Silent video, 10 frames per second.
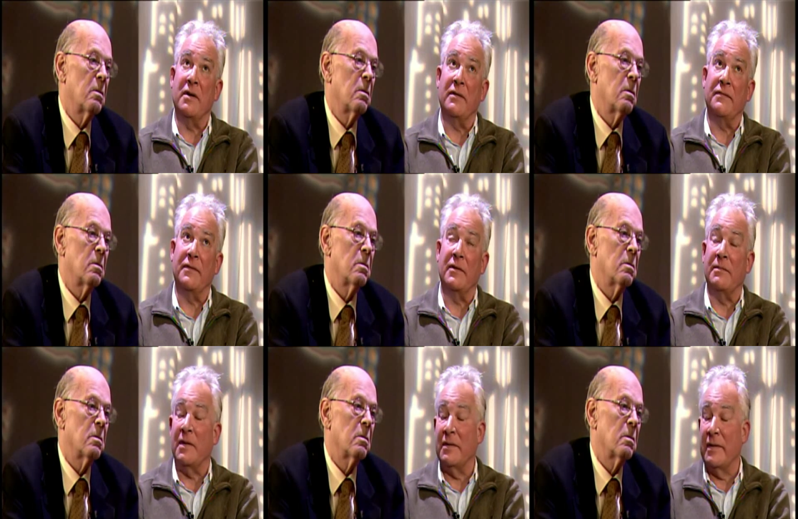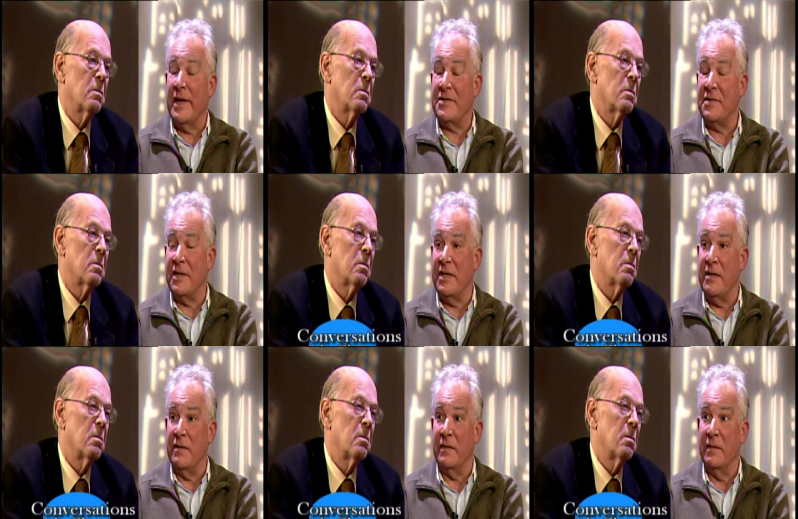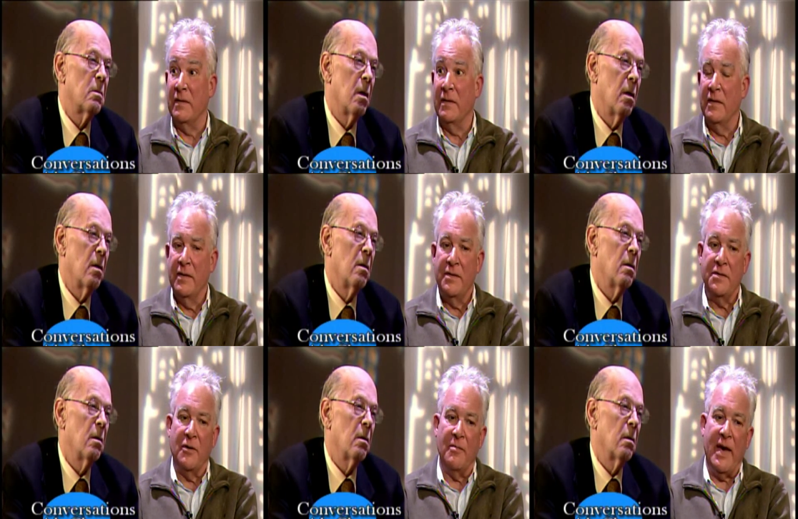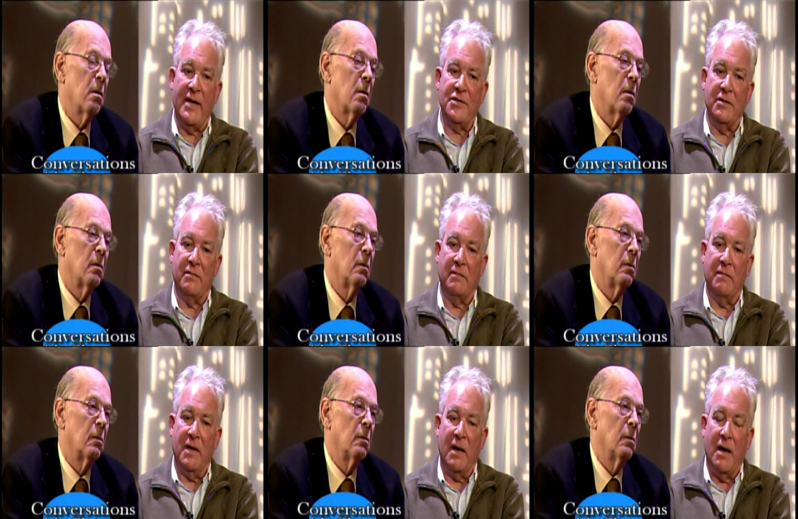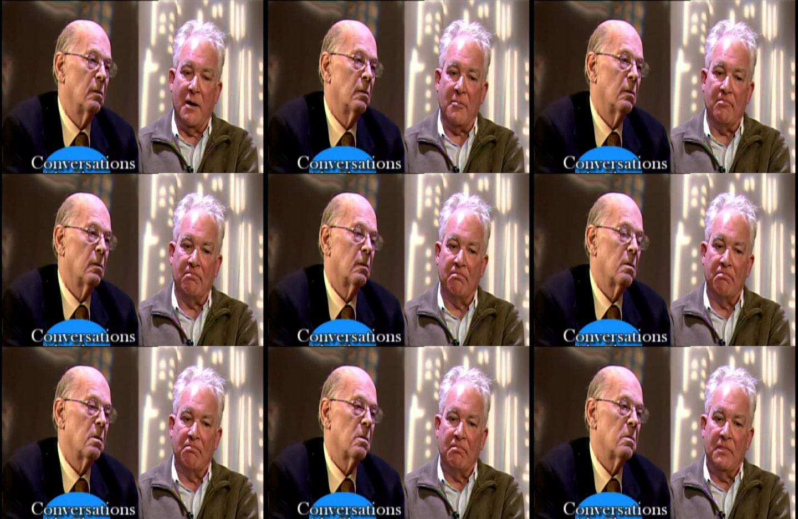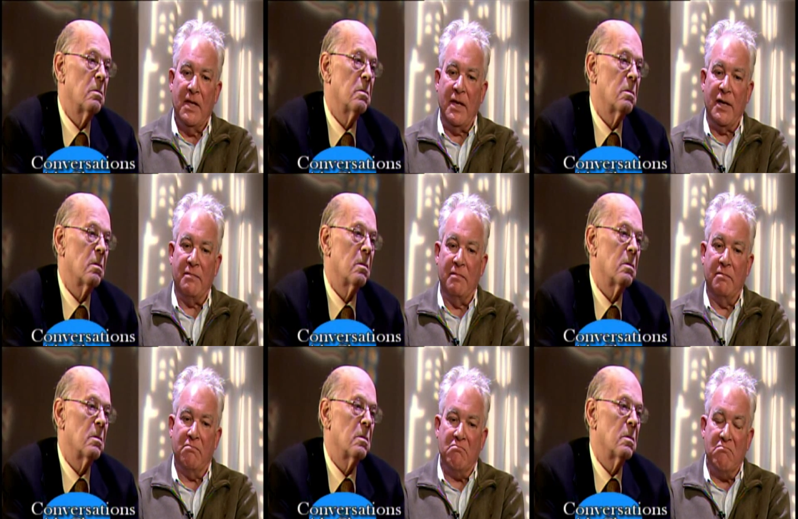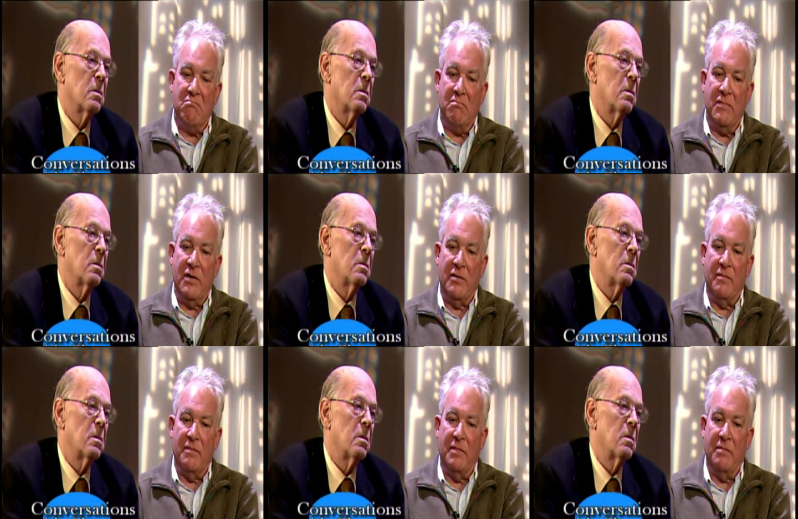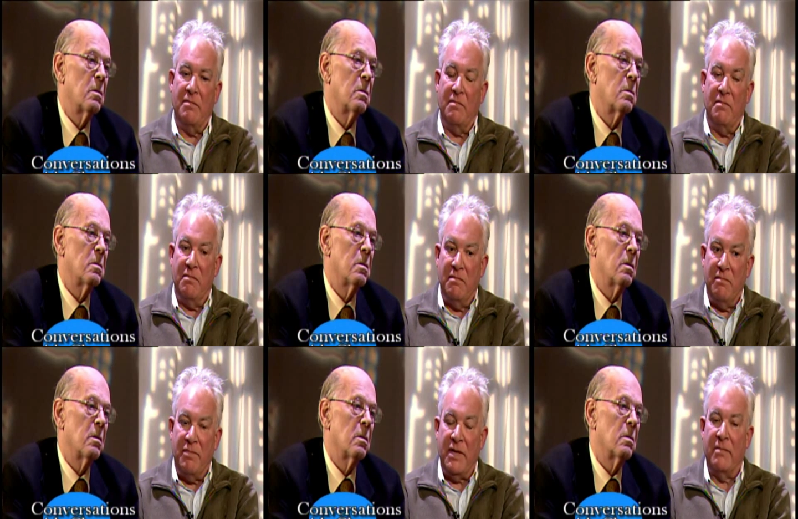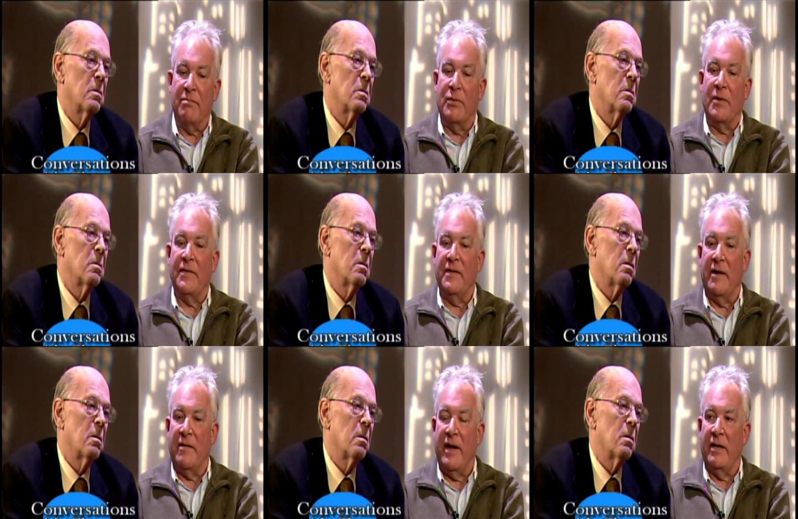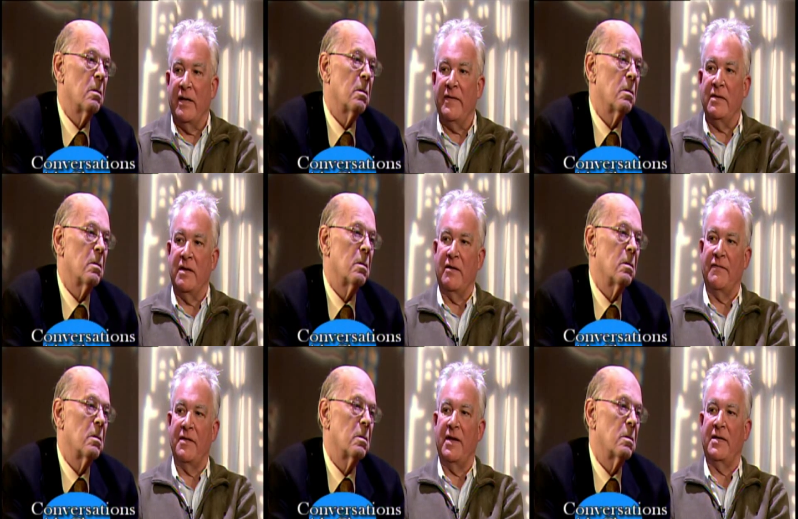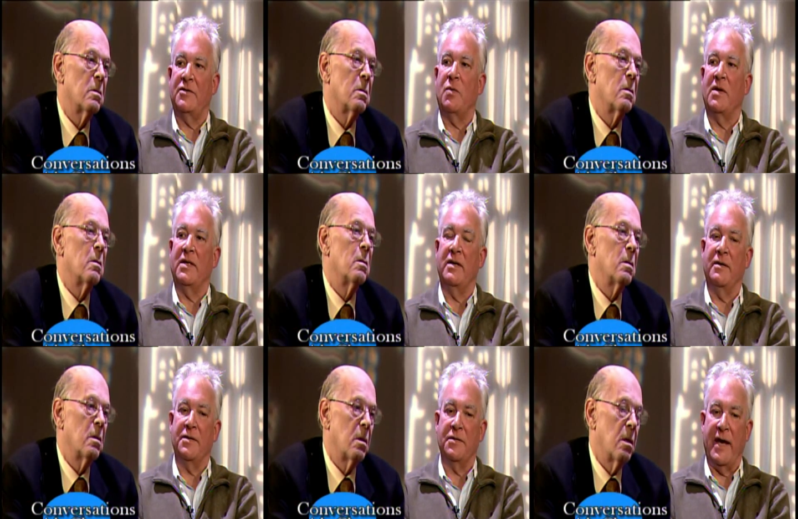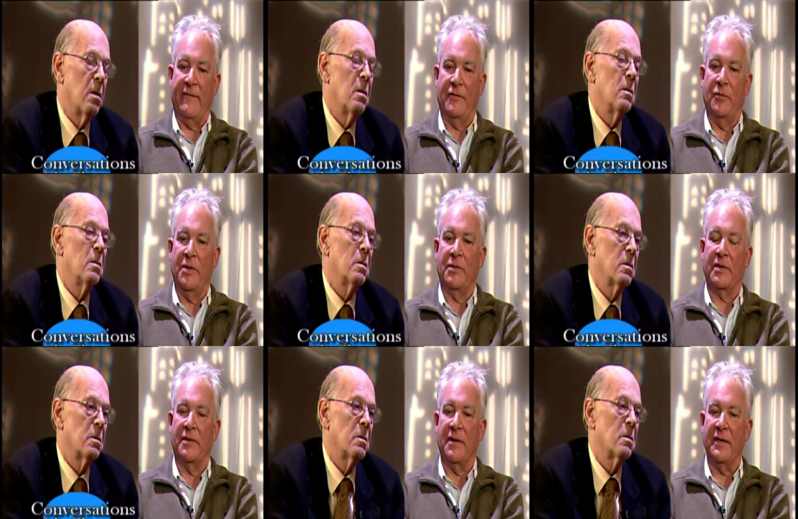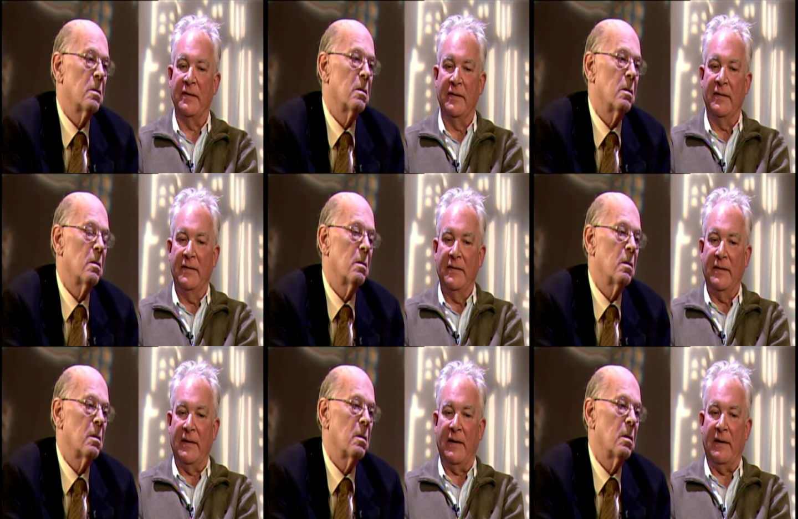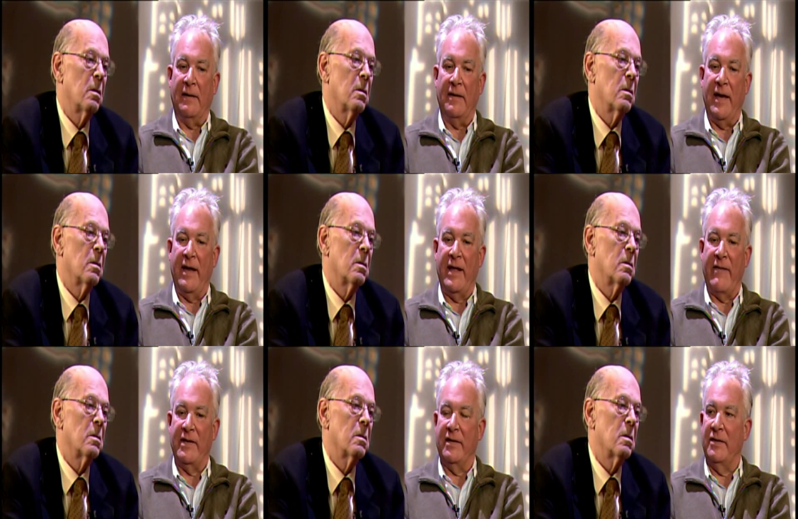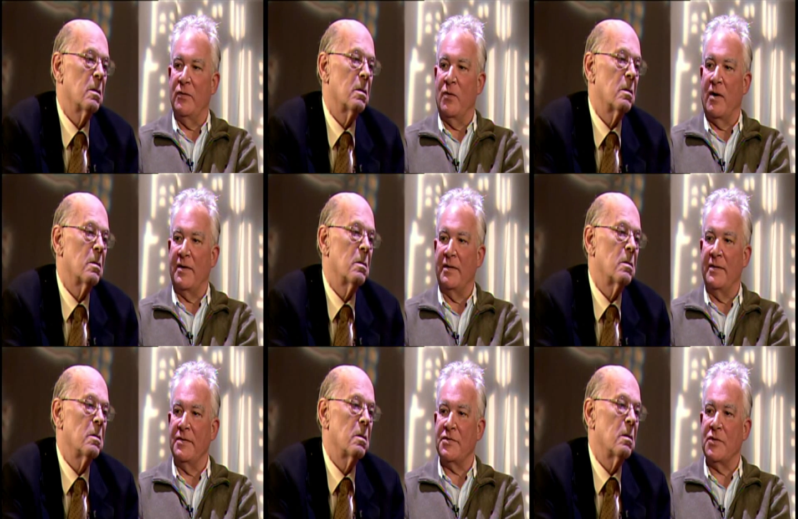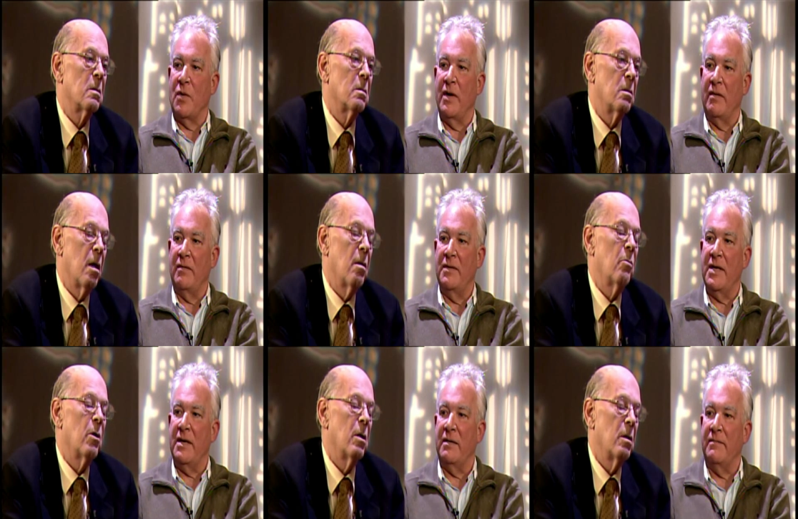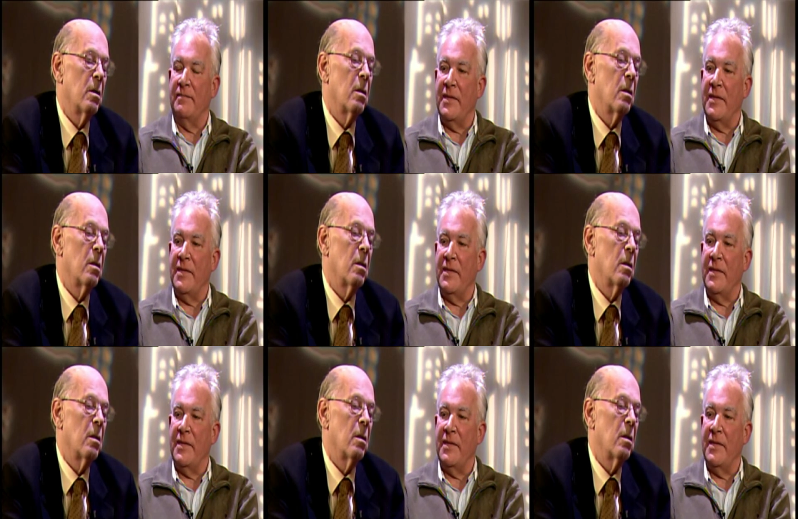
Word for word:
Speaker 1: I was there for a little less than a year, uh-huh. so imagine um, it, you know, being born there and living there for the next 20 years uh-huh. after we were gone, mm-hmm. uh, and having it in the water, in the soil, yeah, right.